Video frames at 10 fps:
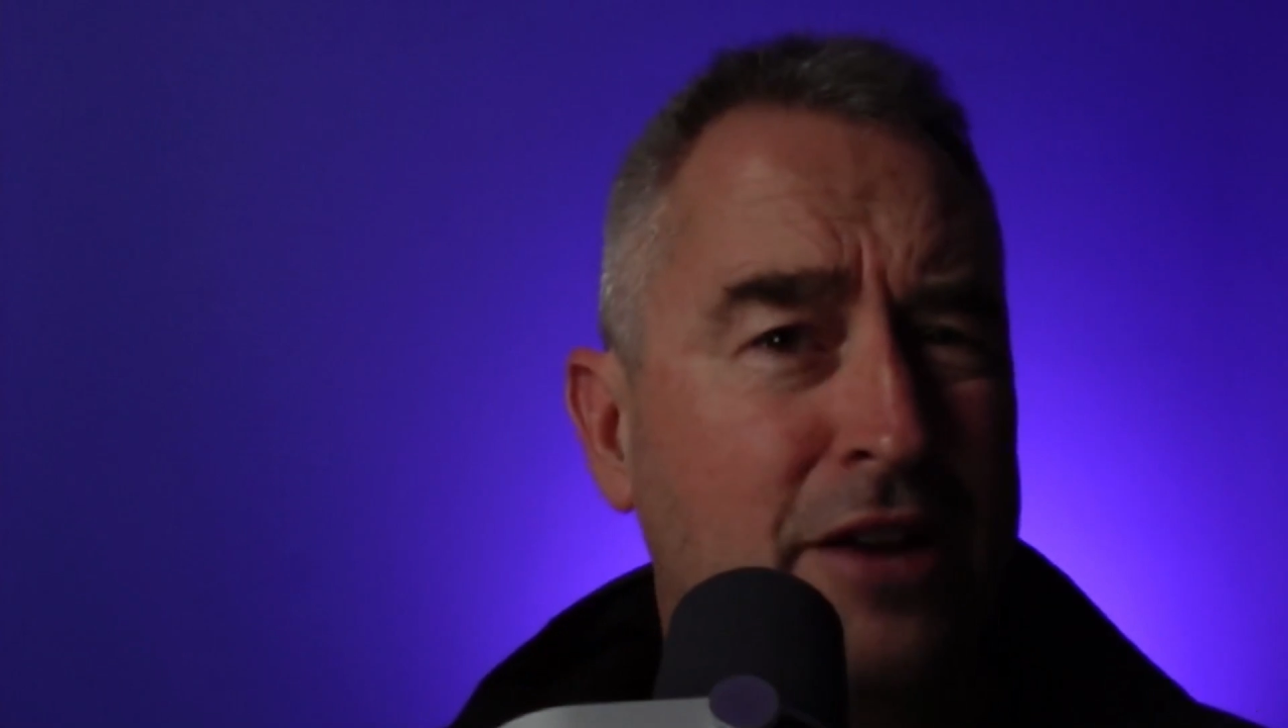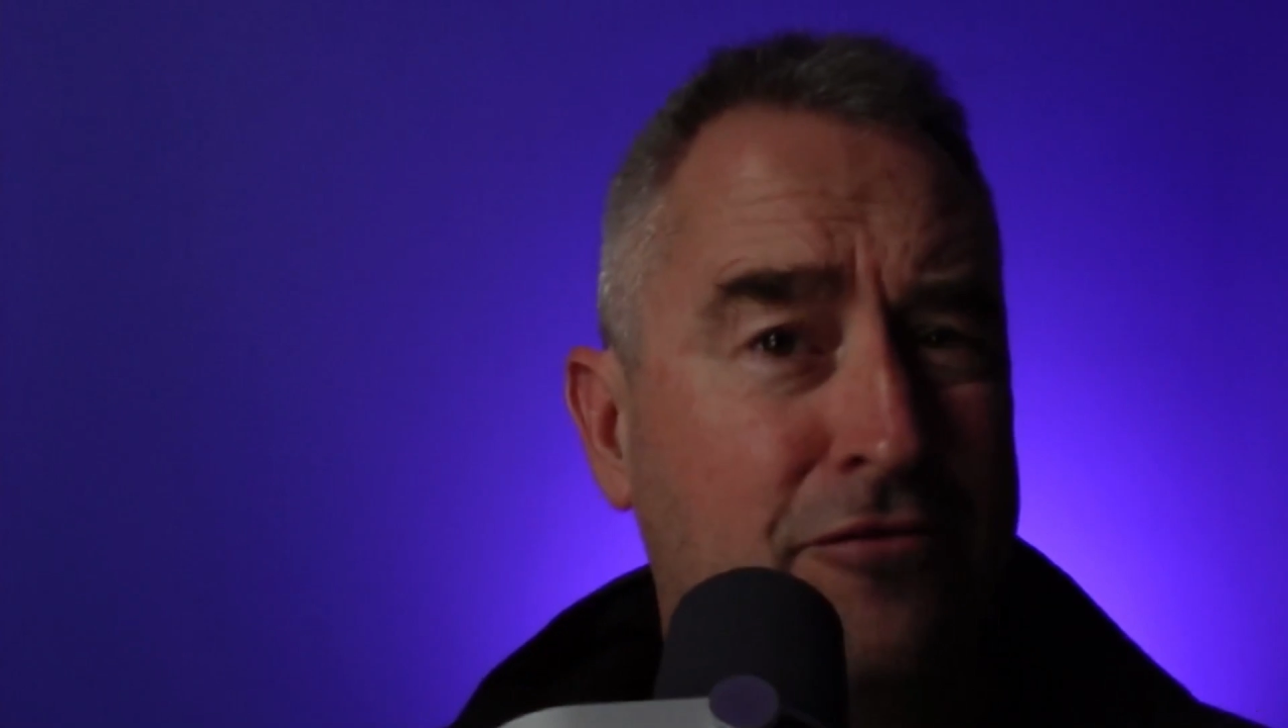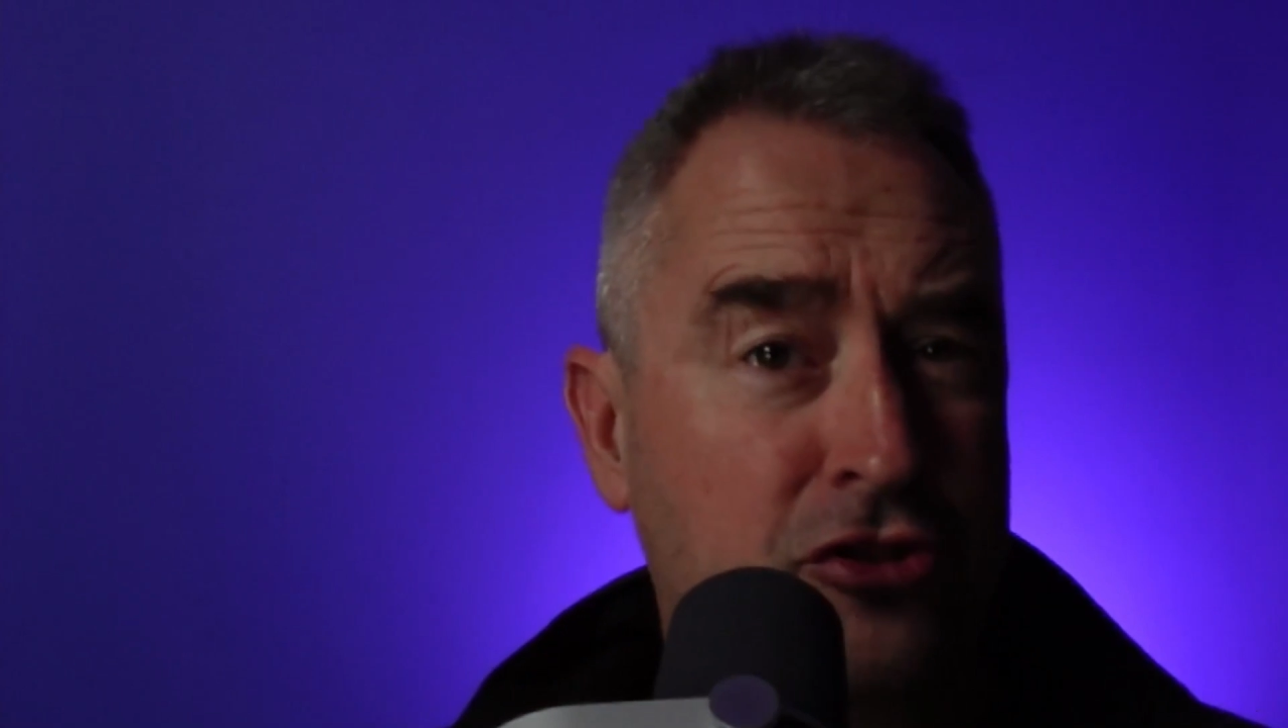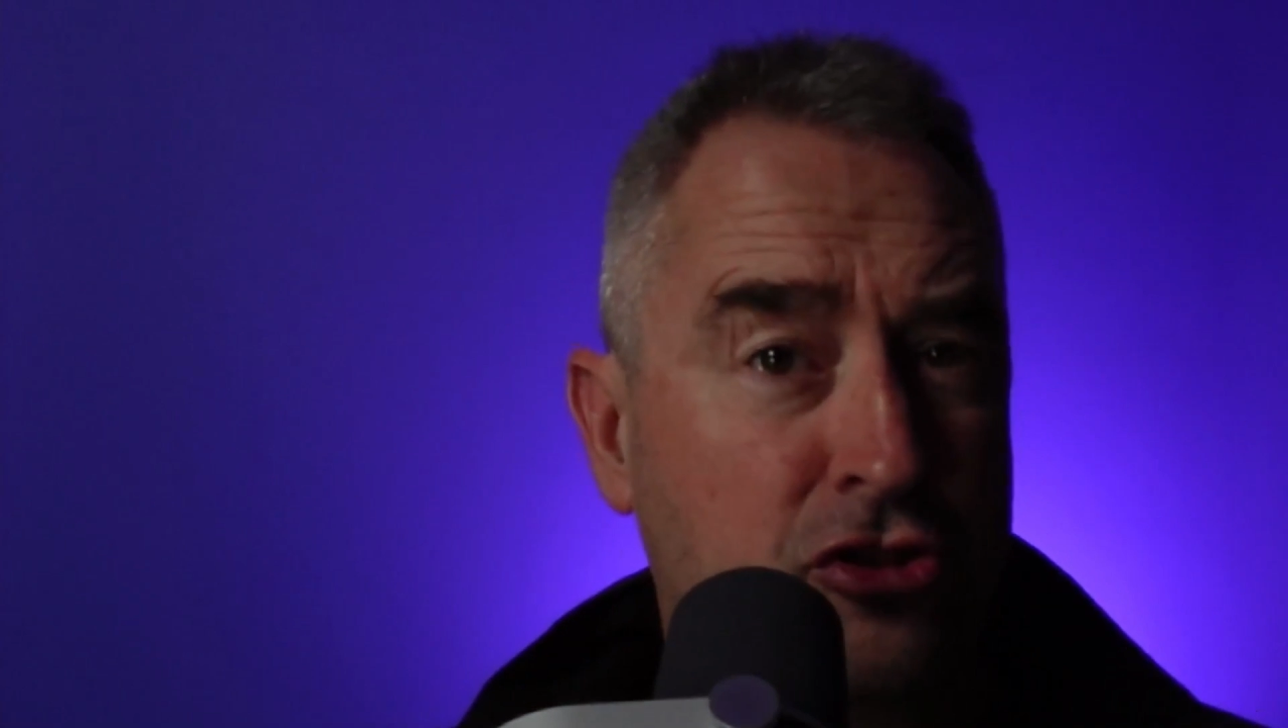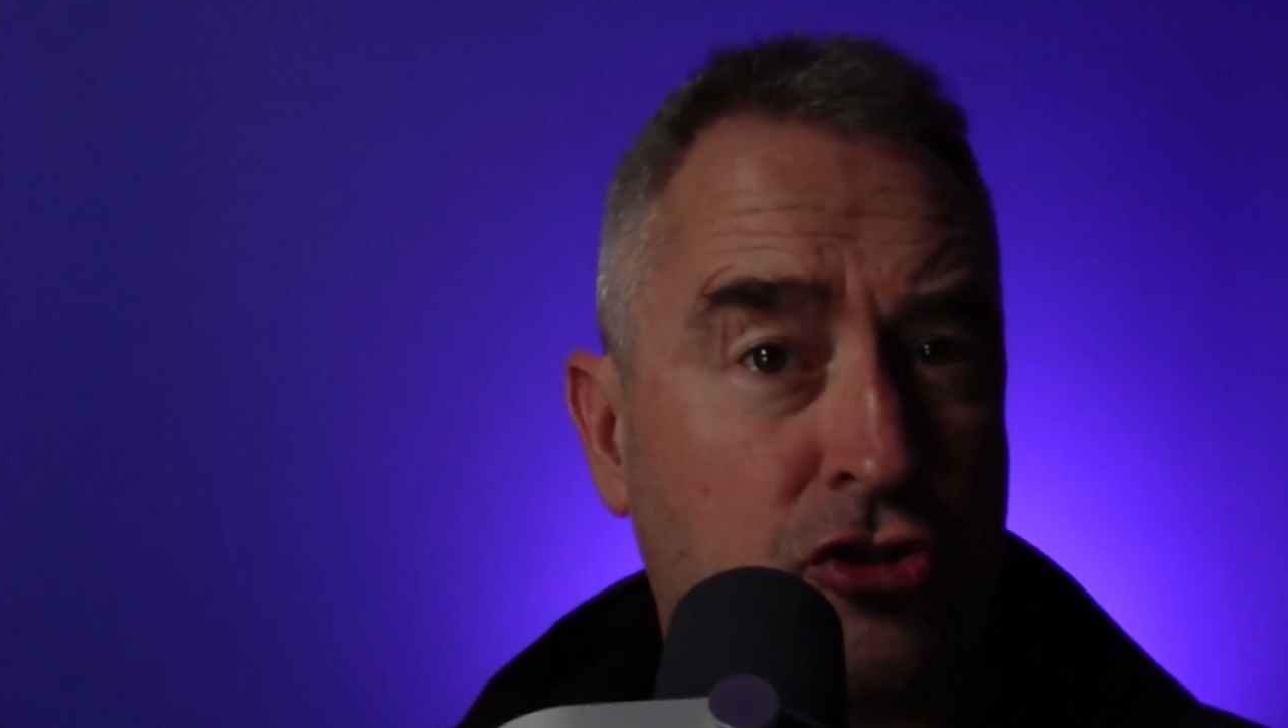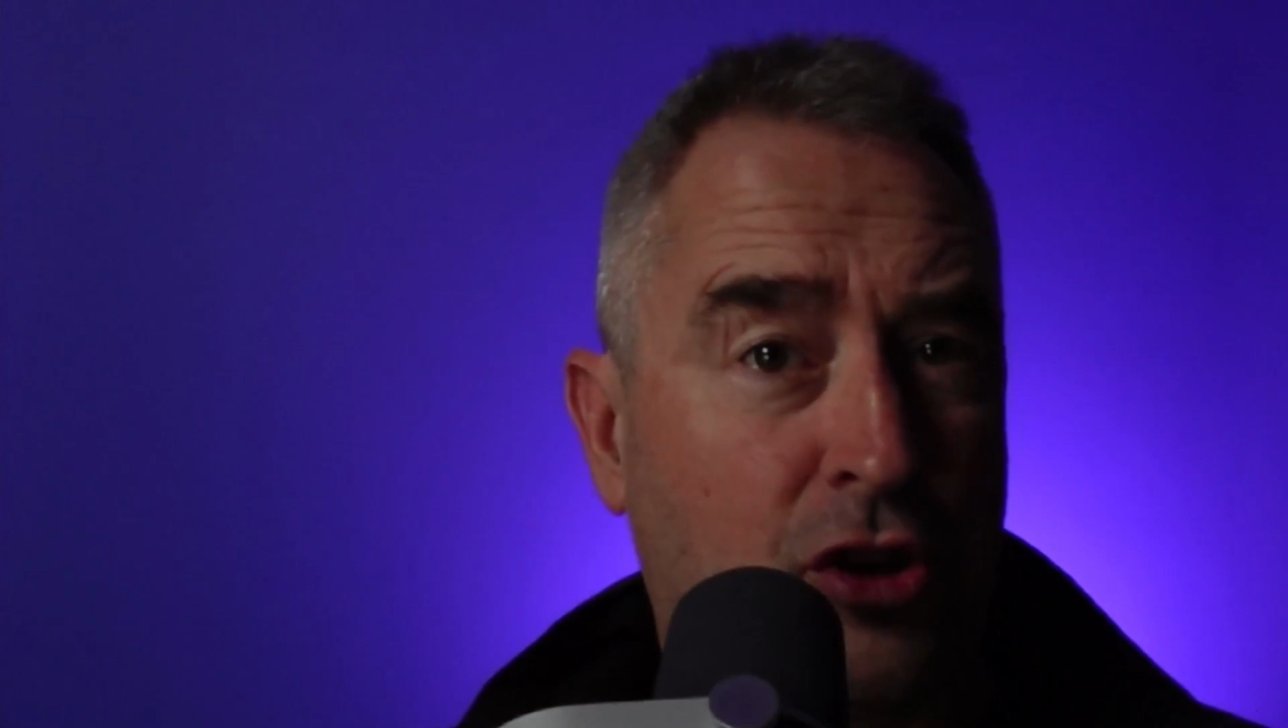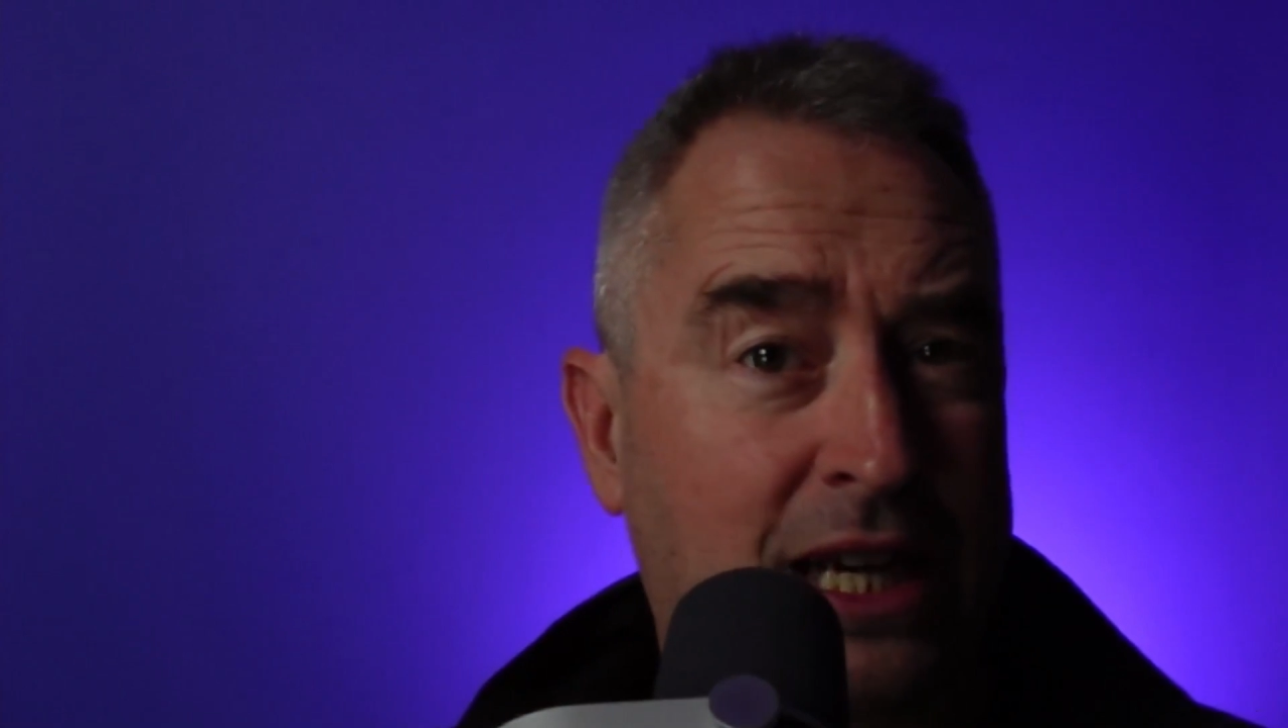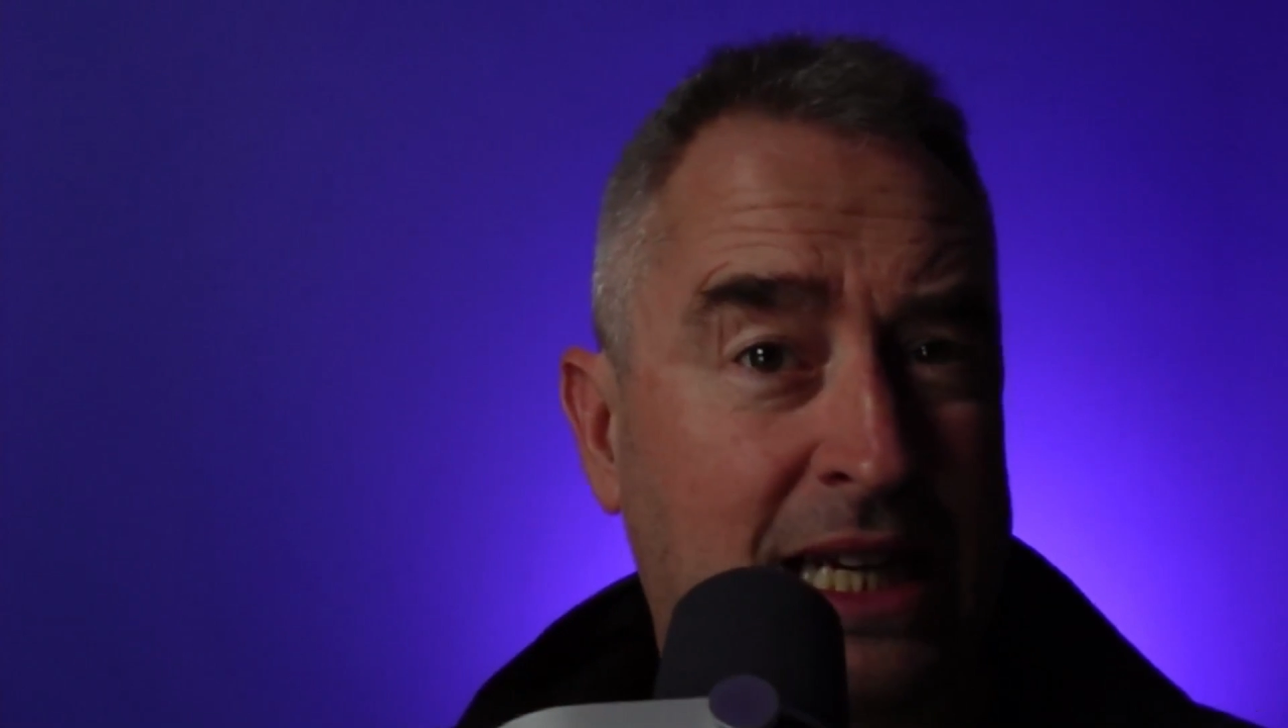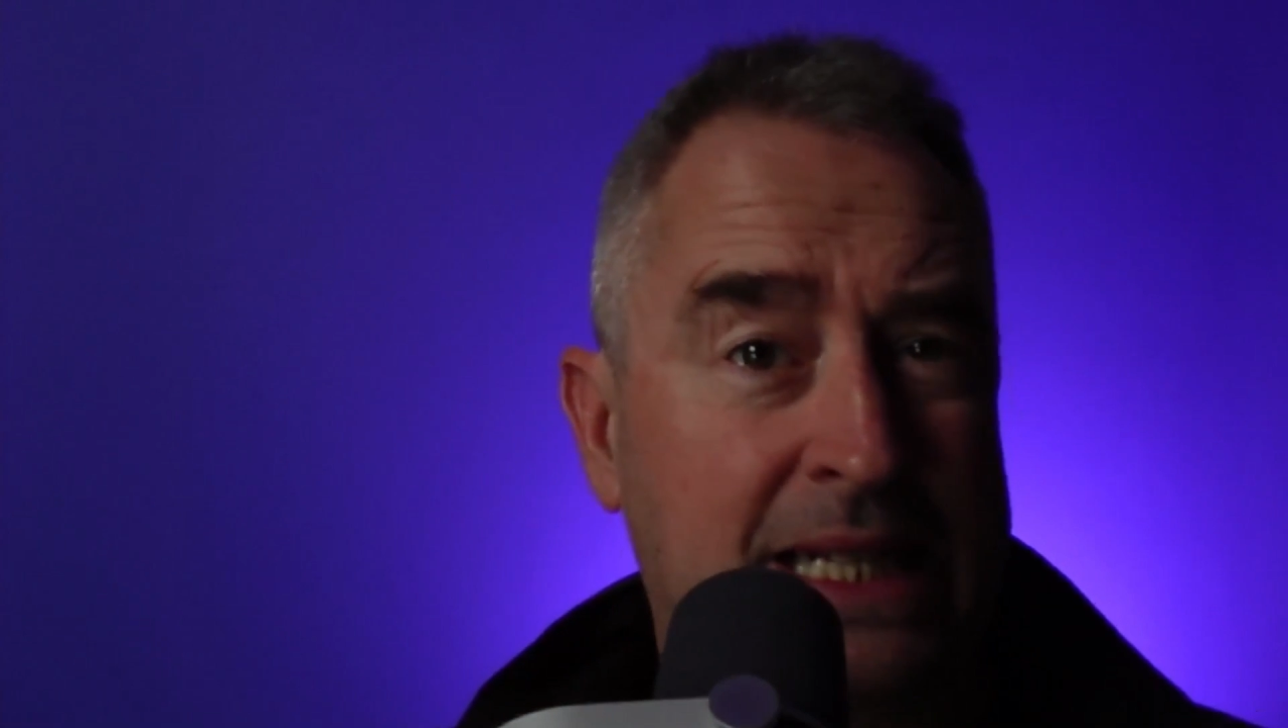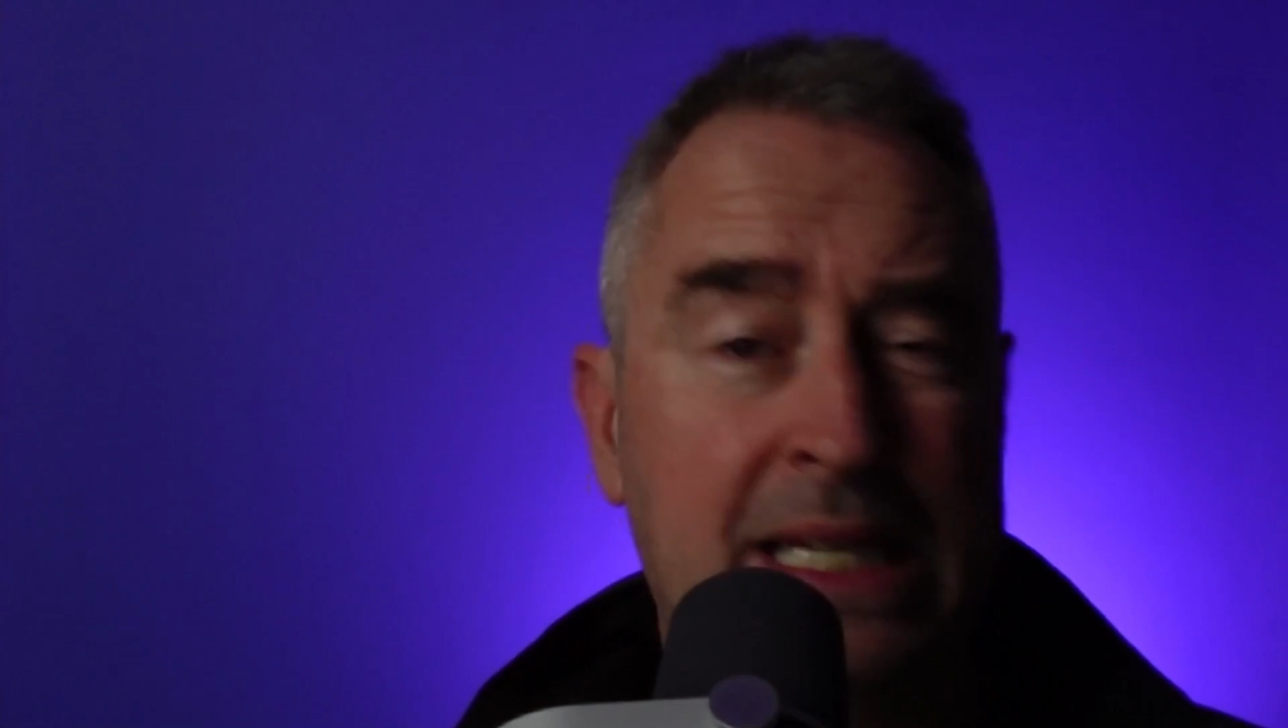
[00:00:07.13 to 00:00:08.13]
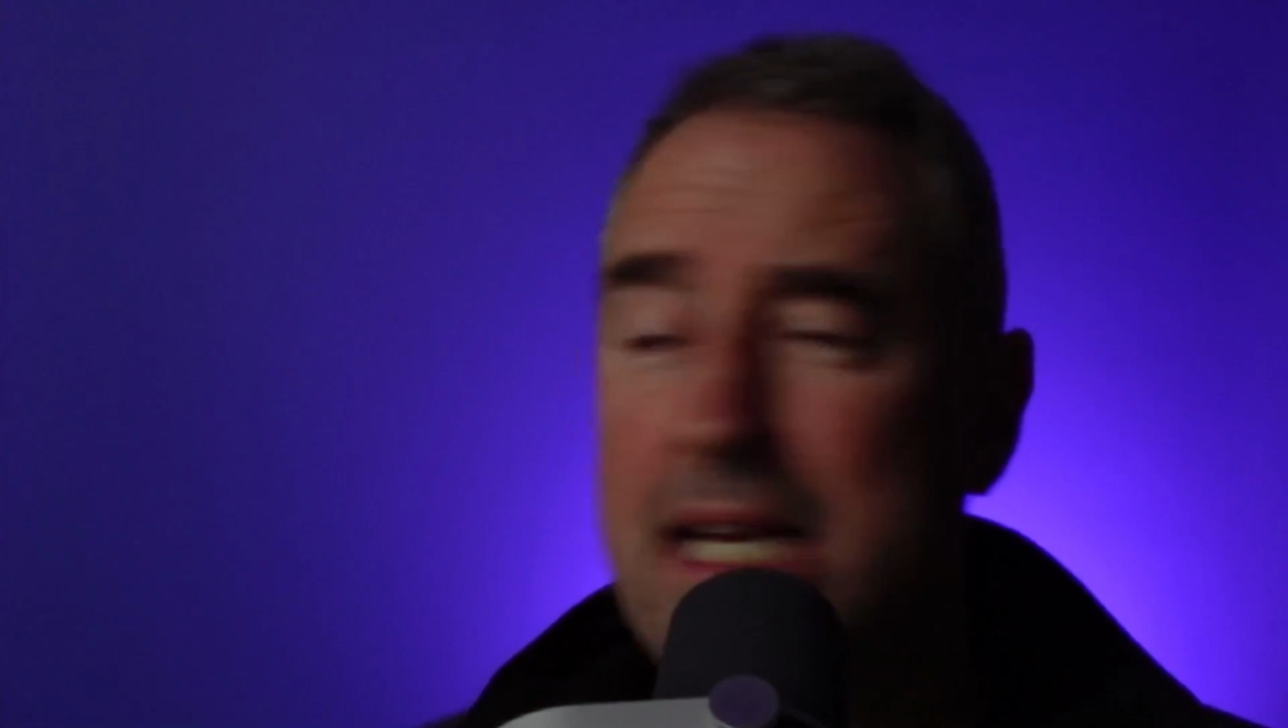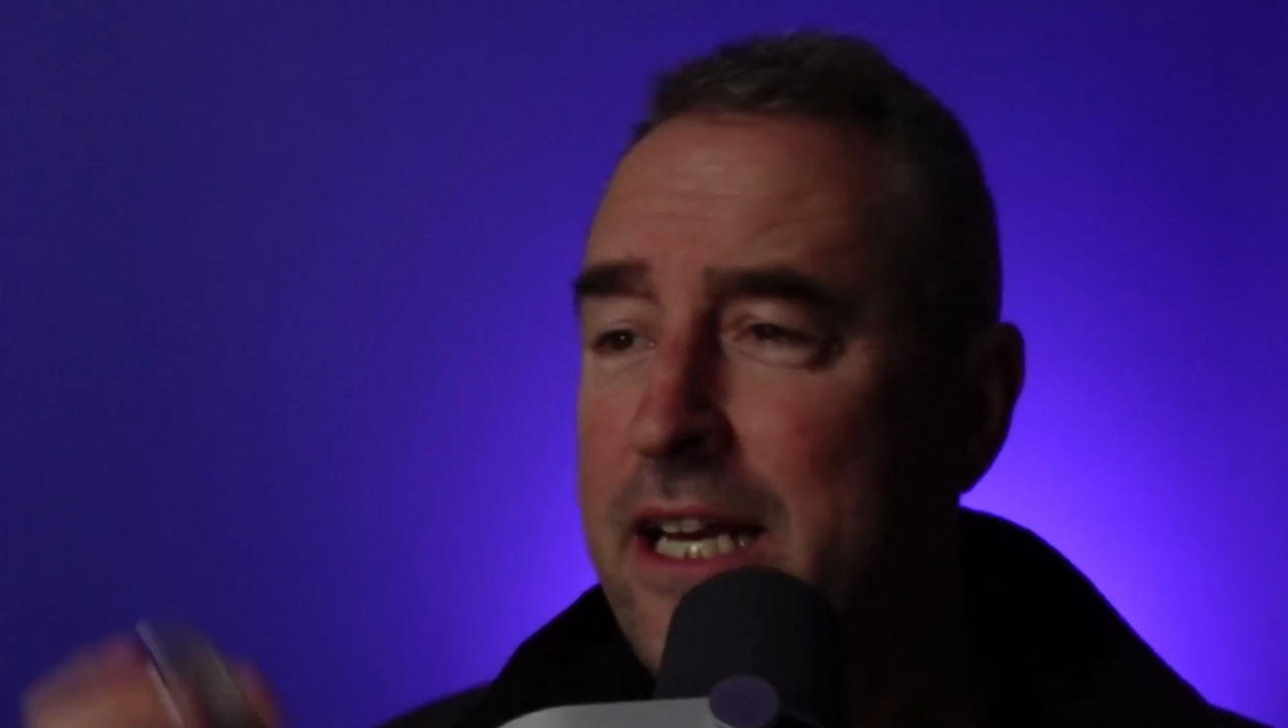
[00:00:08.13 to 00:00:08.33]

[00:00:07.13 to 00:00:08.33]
of controlling it.